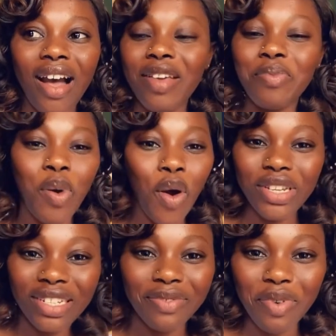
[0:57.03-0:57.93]

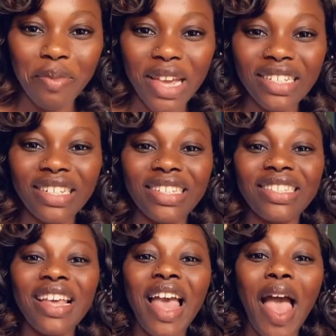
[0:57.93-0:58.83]
important information
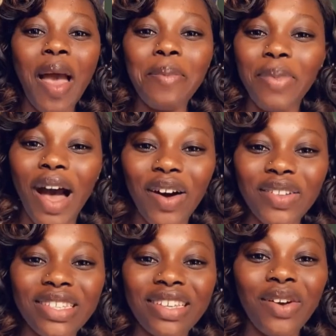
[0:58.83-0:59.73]

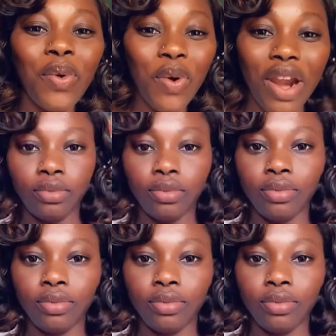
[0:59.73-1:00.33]
about where.